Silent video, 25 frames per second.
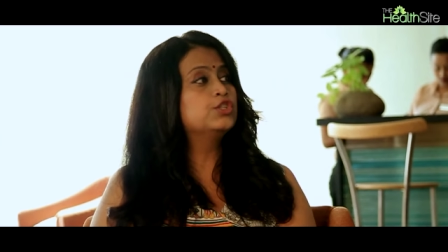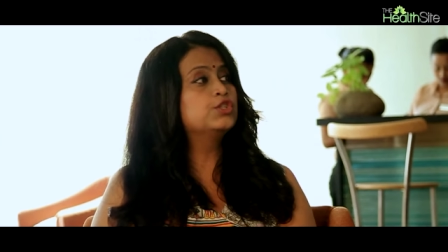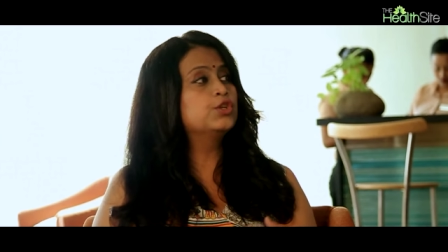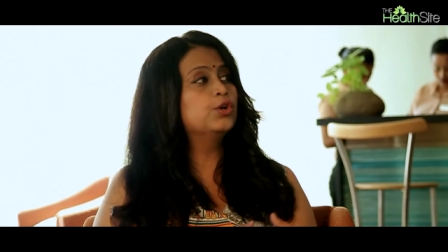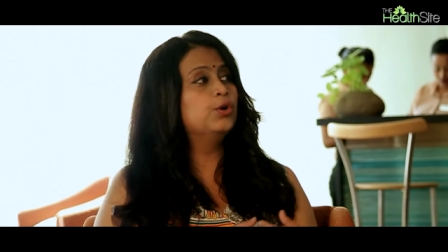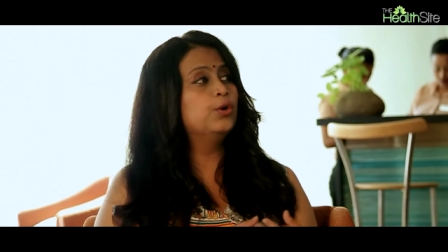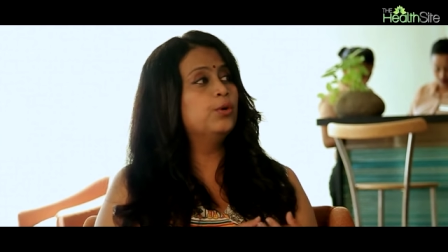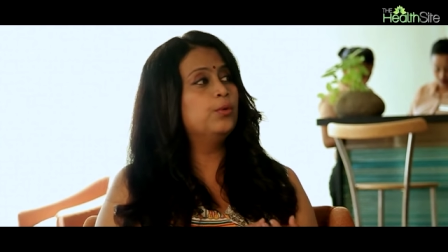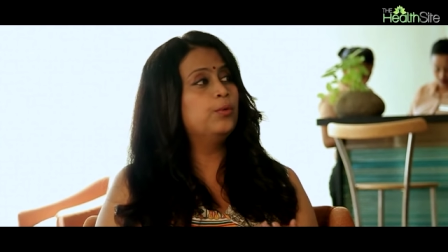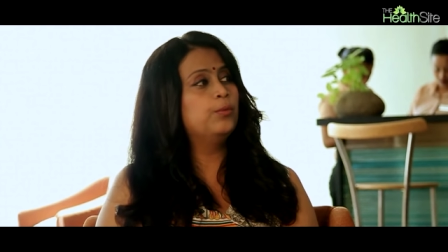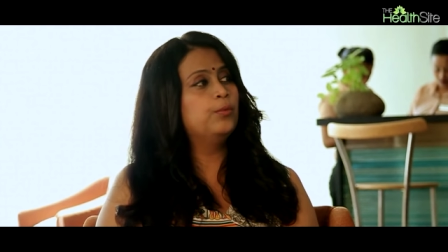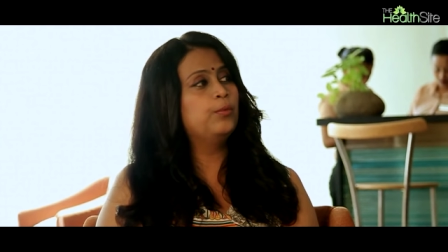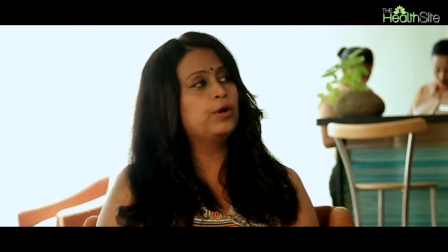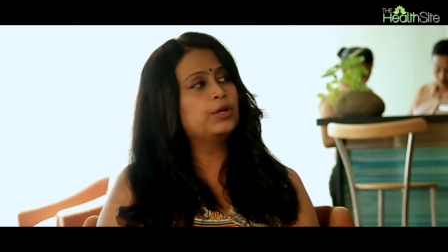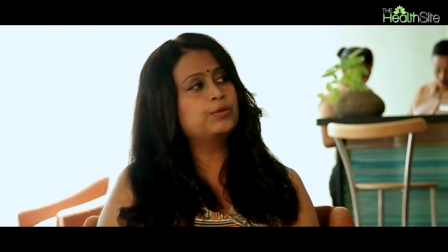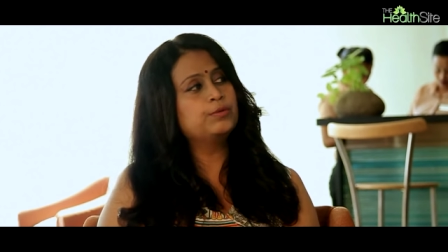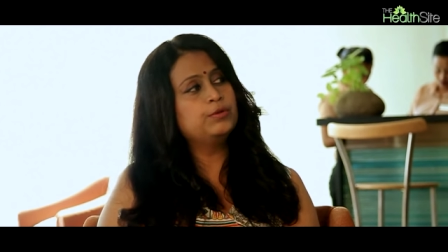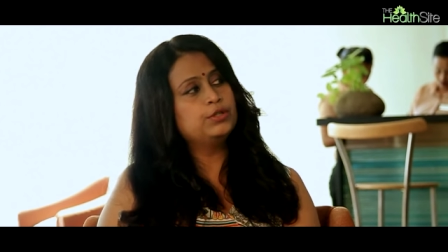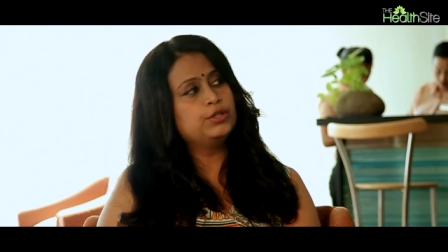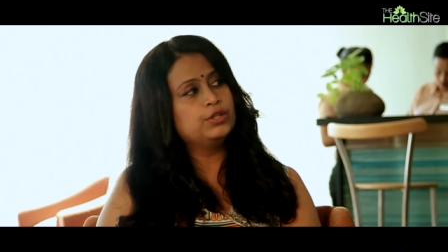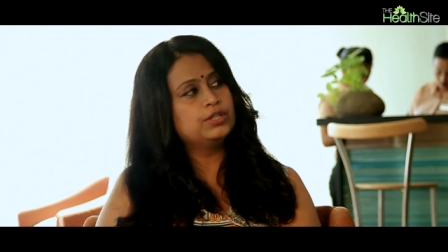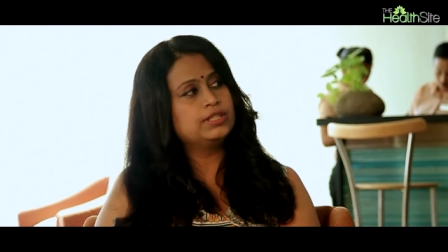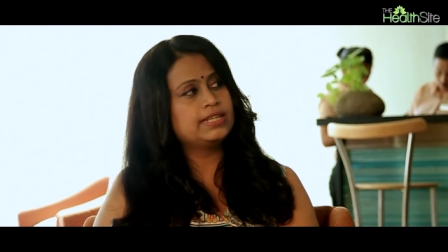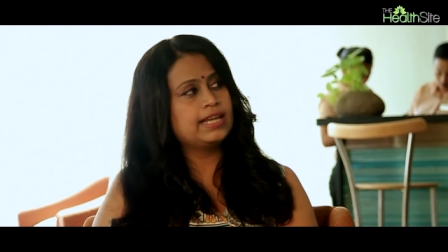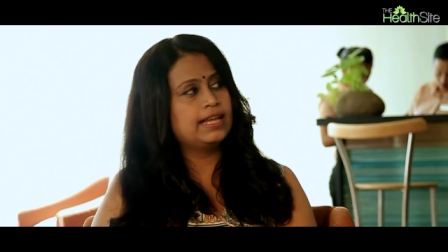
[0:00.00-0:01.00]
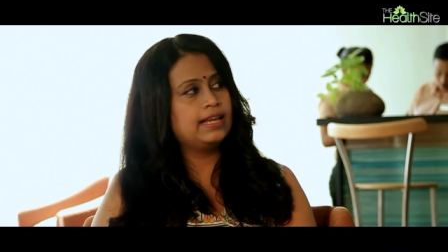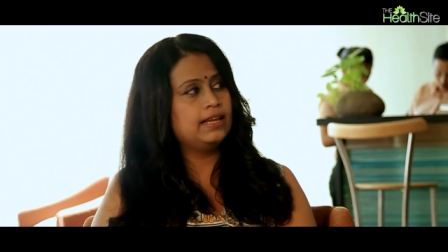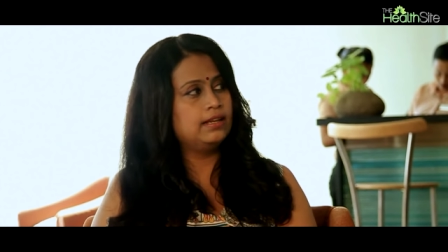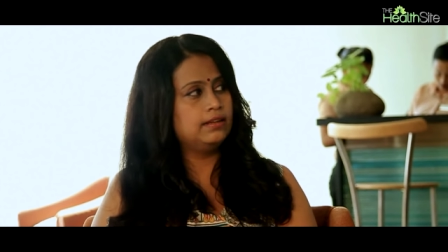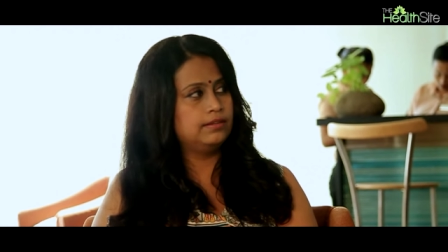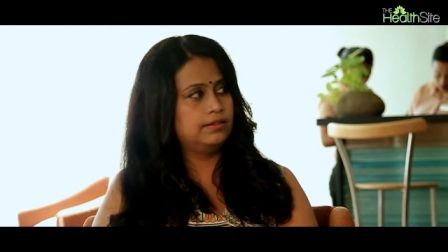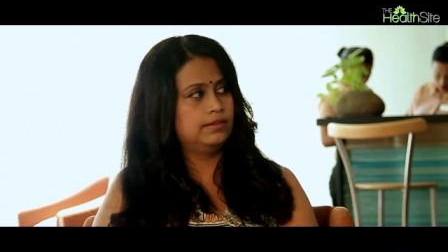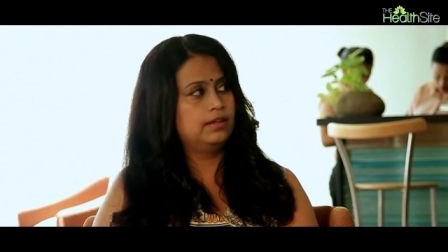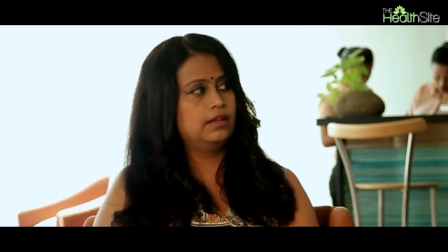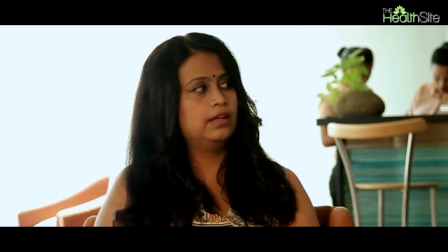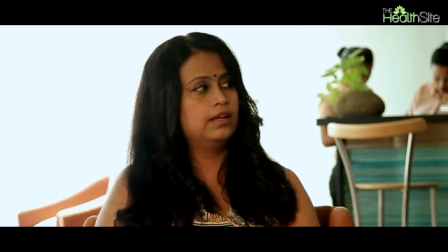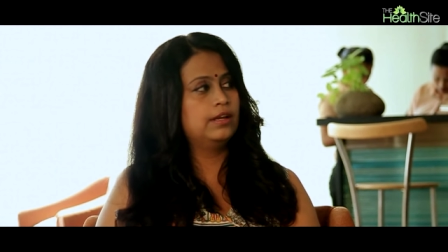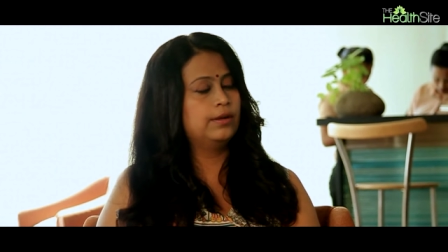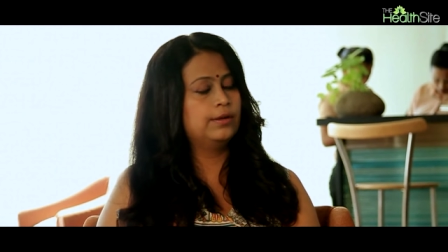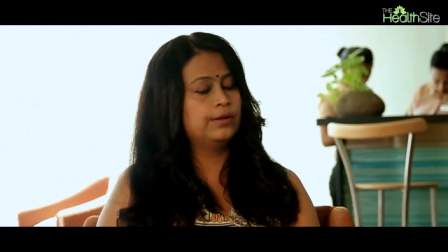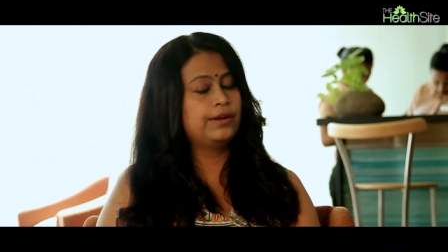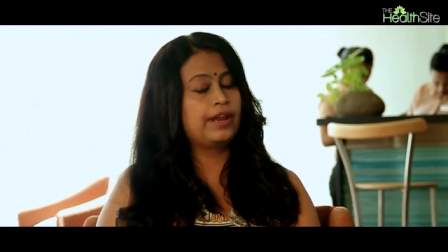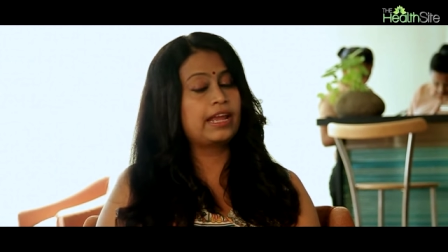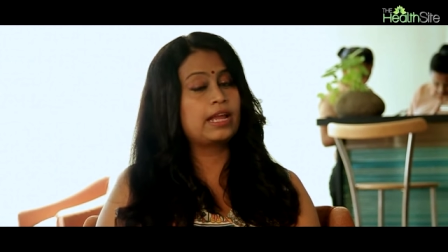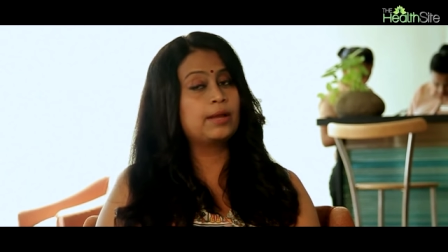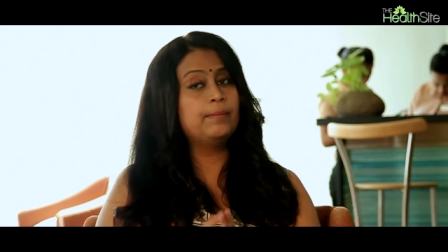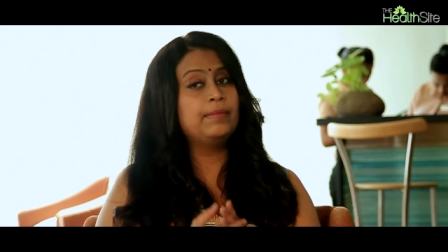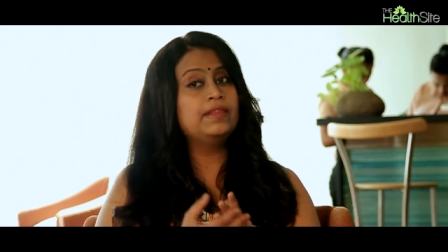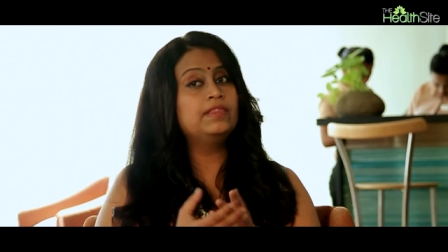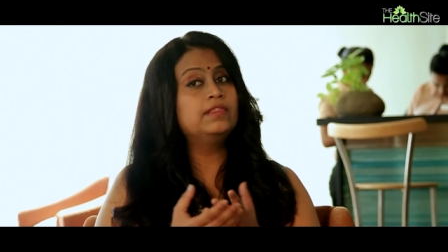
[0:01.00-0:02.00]
So what would you
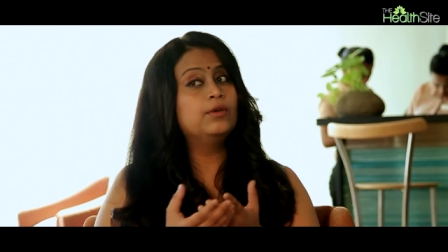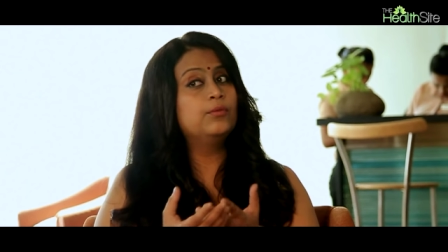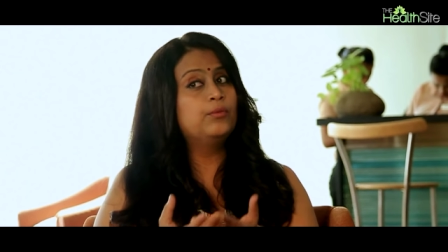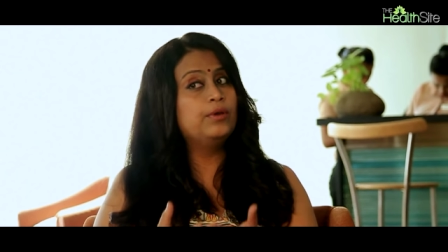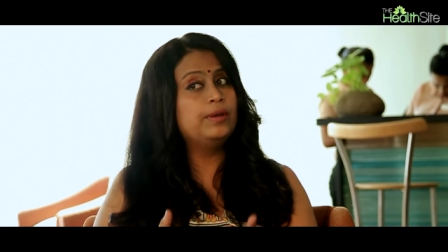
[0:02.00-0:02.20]
recommend